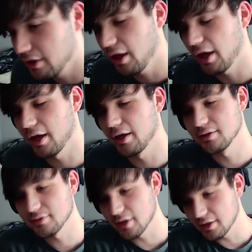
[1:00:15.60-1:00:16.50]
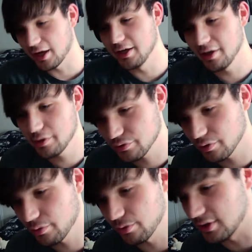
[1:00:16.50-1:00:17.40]
And I either
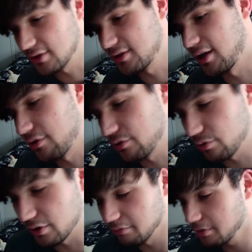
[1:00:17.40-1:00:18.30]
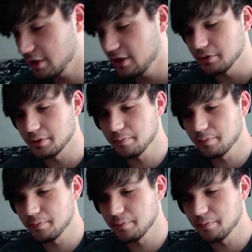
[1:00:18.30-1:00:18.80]
scroll through TikTok or Twitter. But anyway.